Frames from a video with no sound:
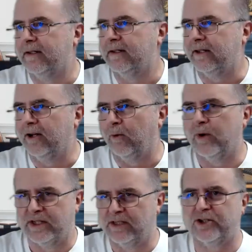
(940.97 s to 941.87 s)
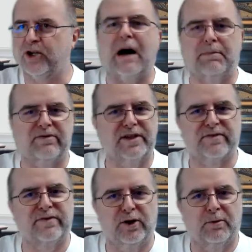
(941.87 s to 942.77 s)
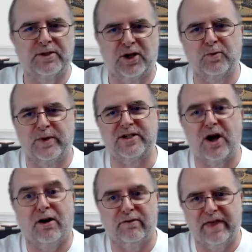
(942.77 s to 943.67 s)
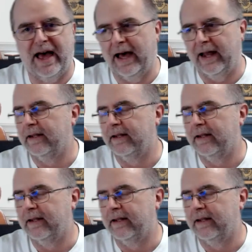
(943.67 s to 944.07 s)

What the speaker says: wasn't the job of this film to resolve that